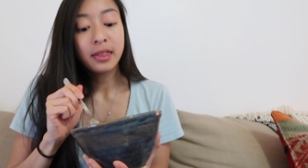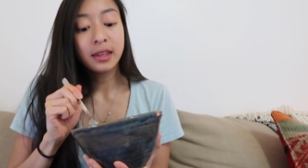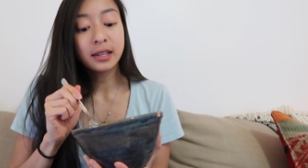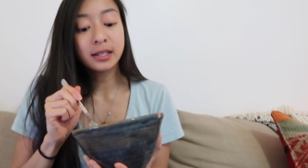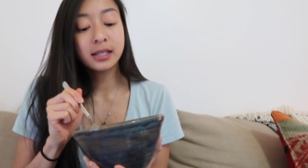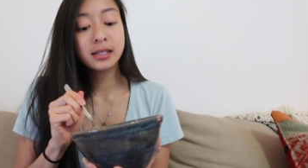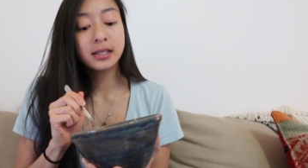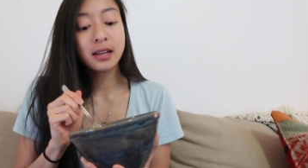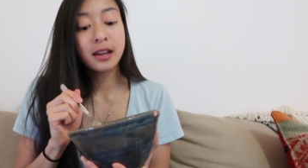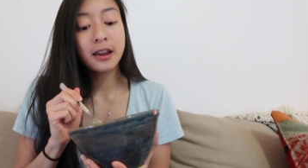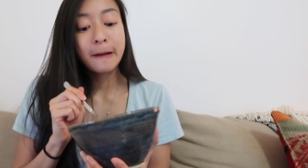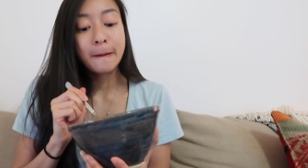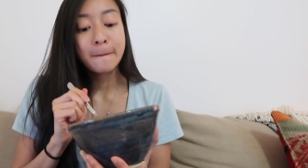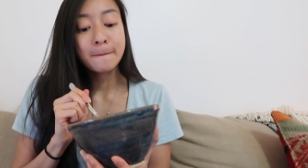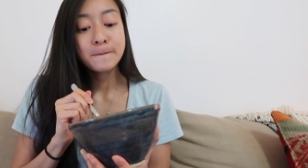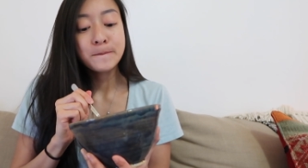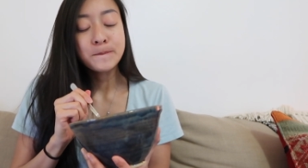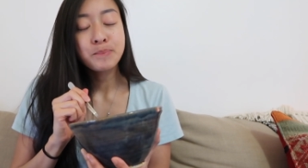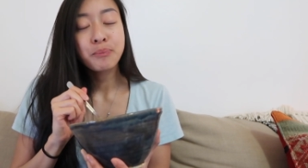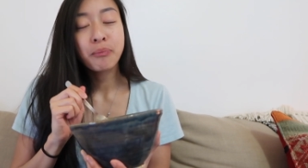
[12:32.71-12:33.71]
This is like
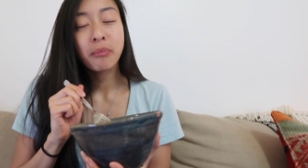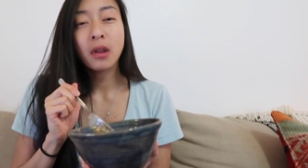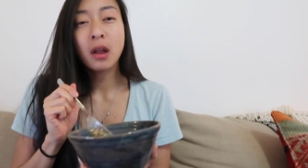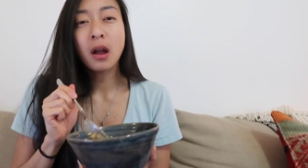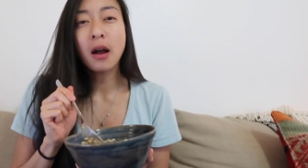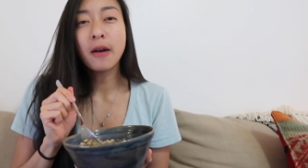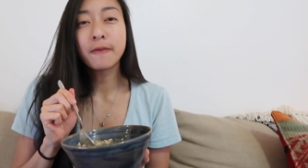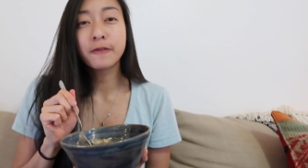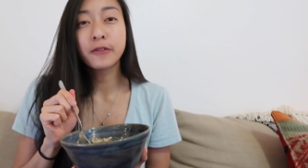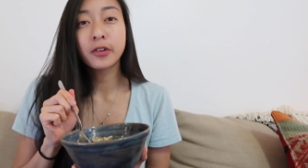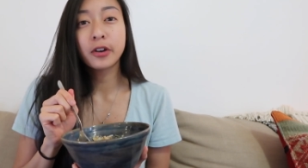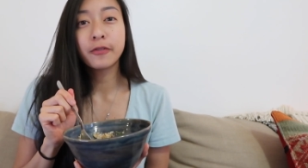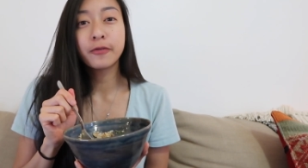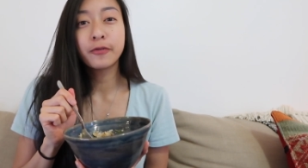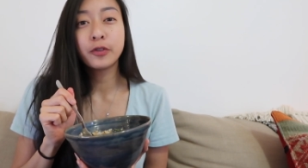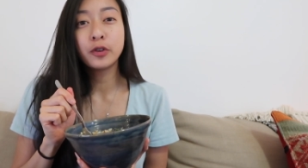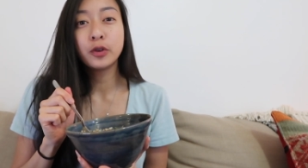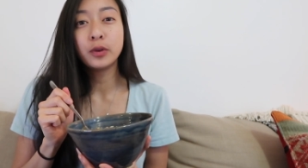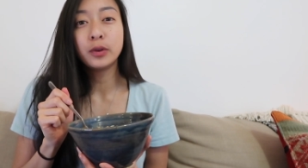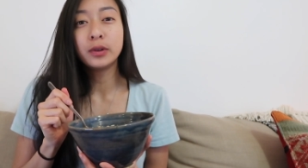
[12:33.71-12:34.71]

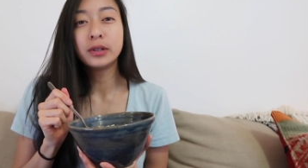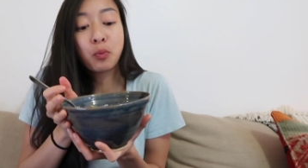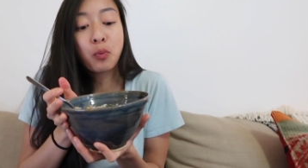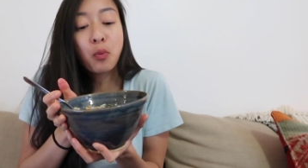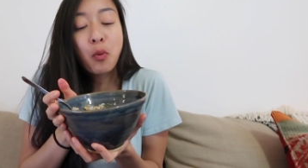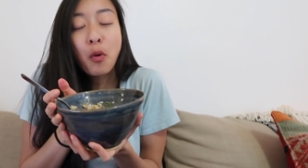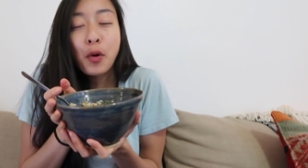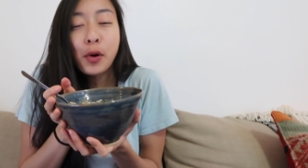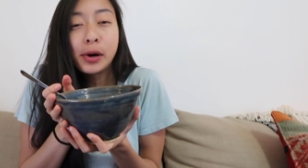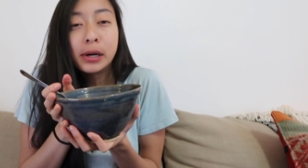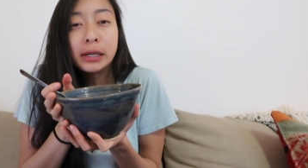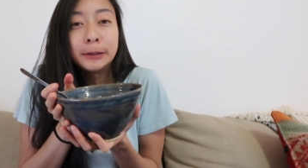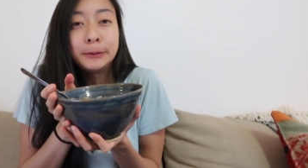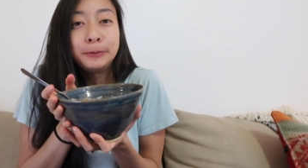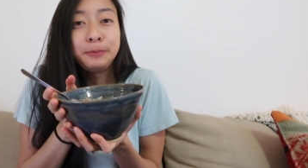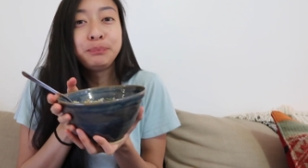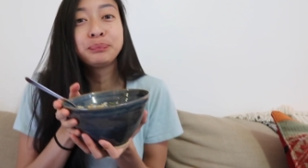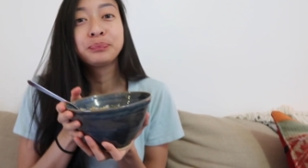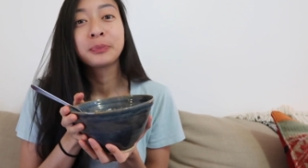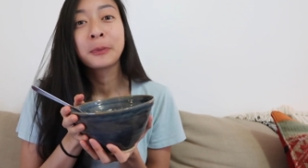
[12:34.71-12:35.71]
comfort food.
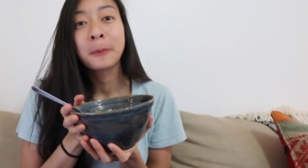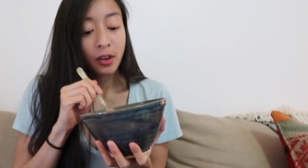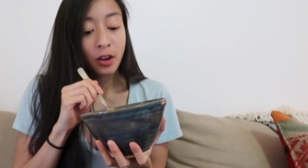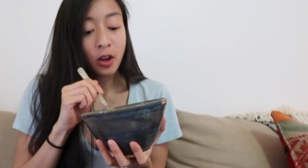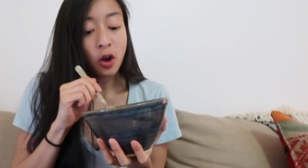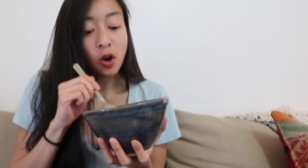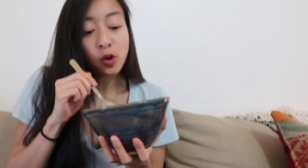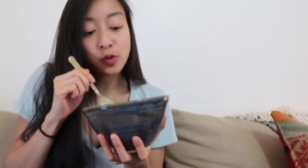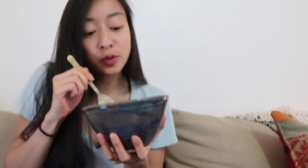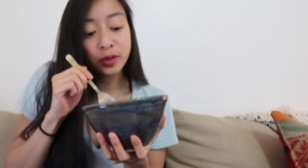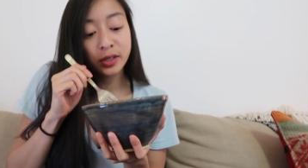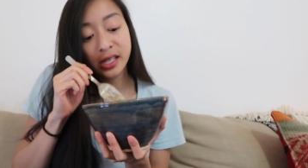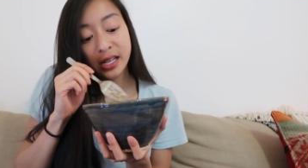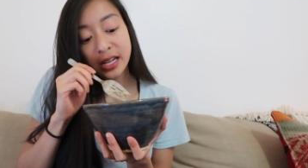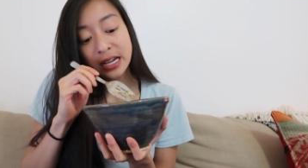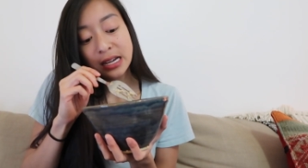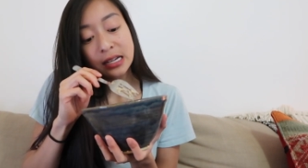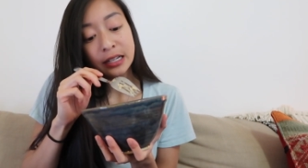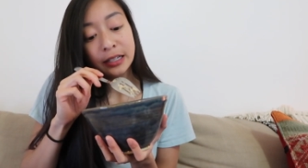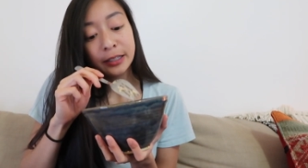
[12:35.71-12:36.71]
Warm,
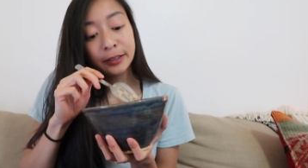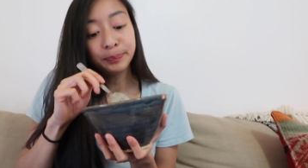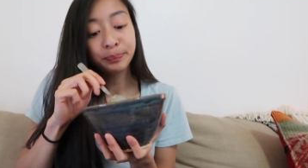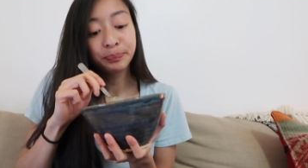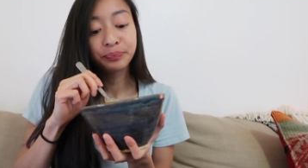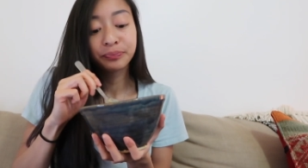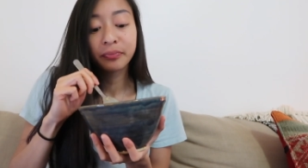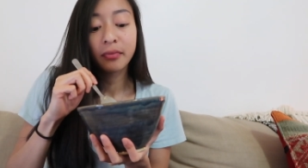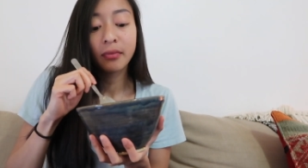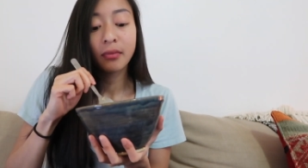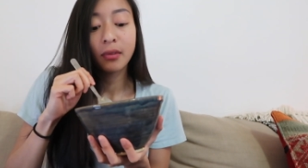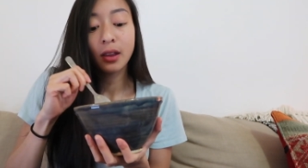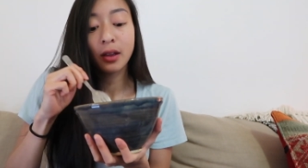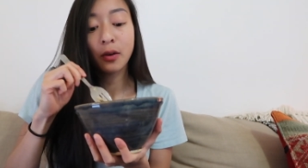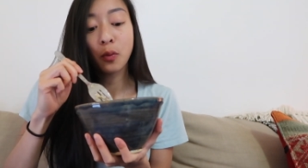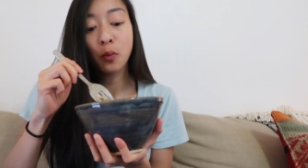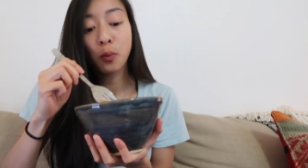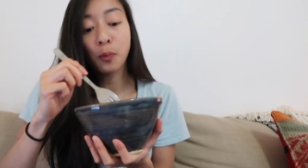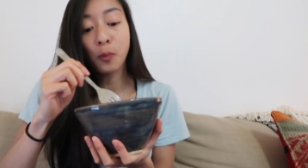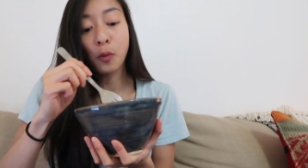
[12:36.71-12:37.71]
cozy,
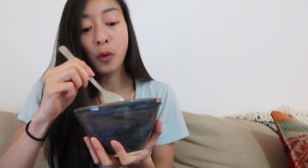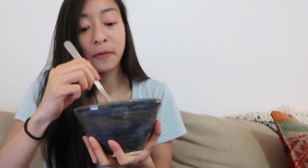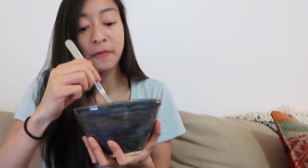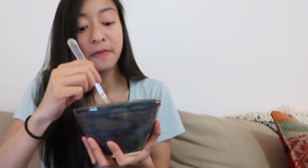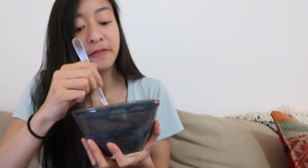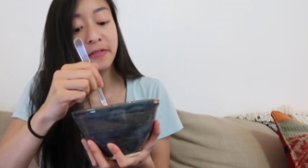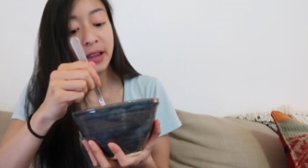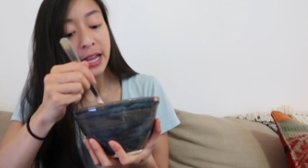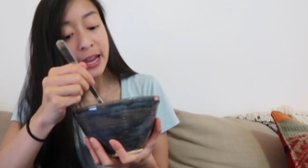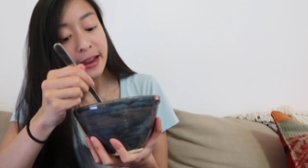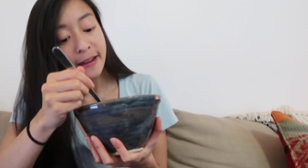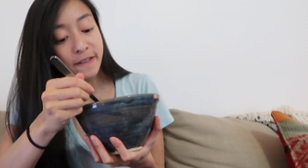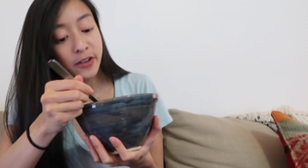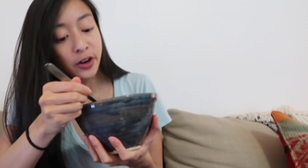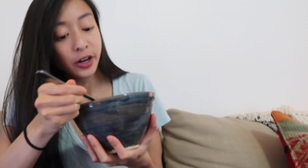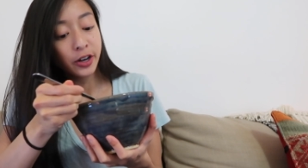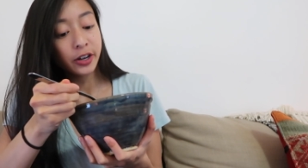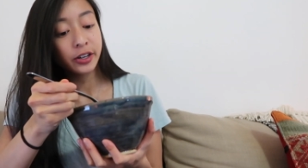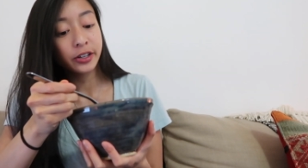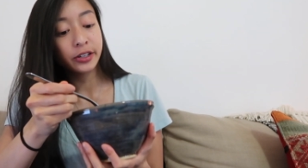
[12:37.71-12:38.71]
warm
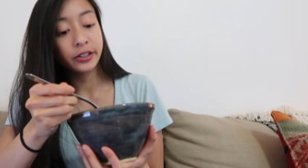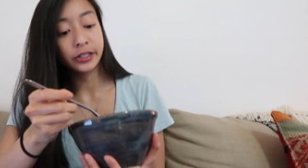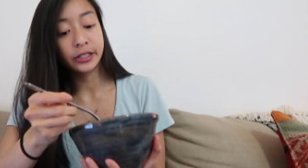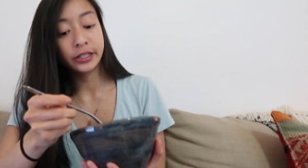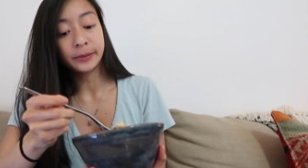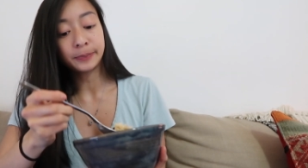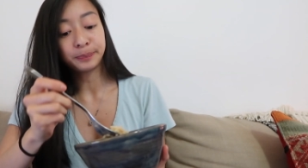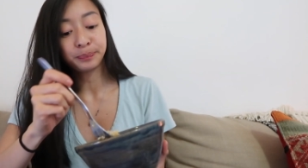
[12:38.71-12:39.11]
flavors.